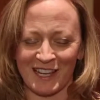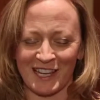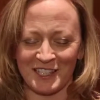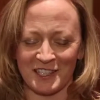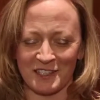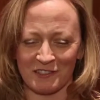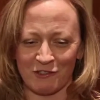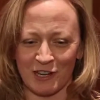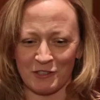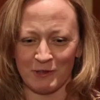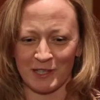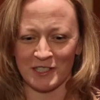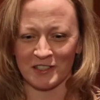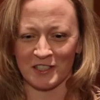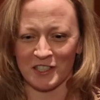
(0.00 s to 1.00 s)
80s,
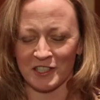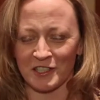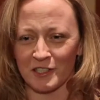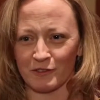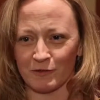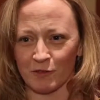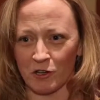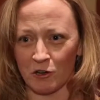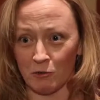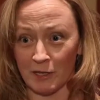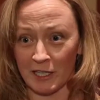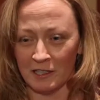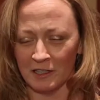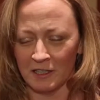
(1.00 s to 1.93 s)
graduated in the 90s from Galway.